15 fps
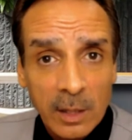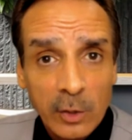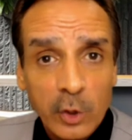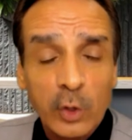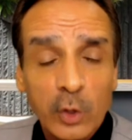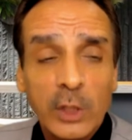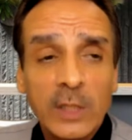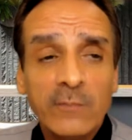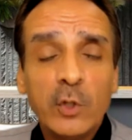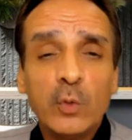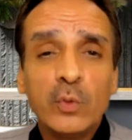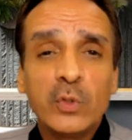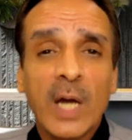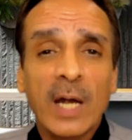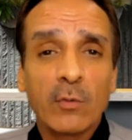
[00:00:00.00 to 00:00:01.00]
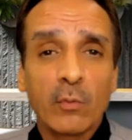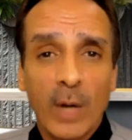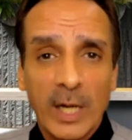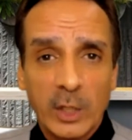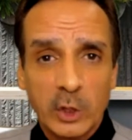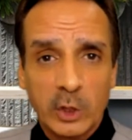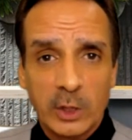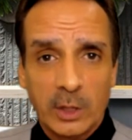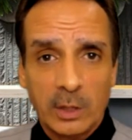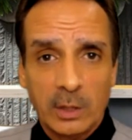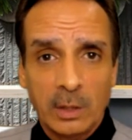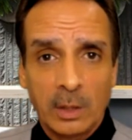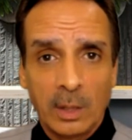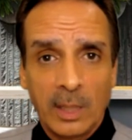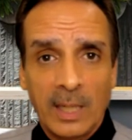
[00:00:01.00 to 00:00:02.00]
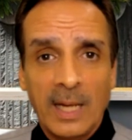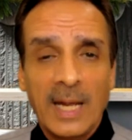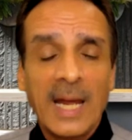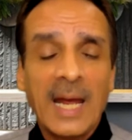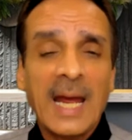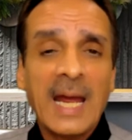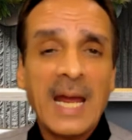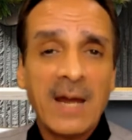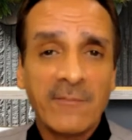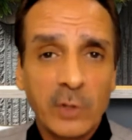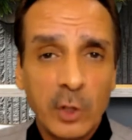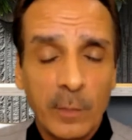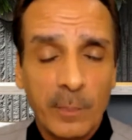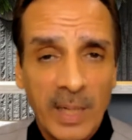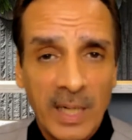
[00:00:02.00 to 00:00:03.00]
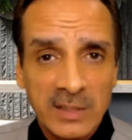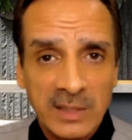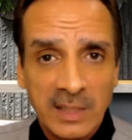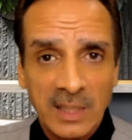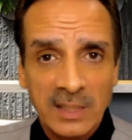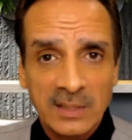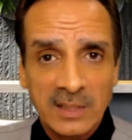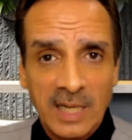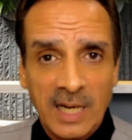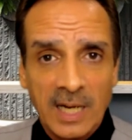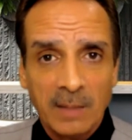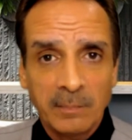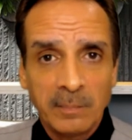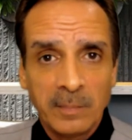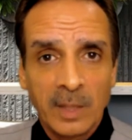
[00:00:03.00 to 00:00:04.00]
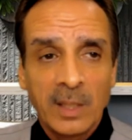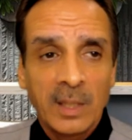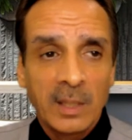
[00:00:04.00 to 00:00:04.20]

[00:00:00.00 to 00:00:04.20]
to give you direction after you pass the exam,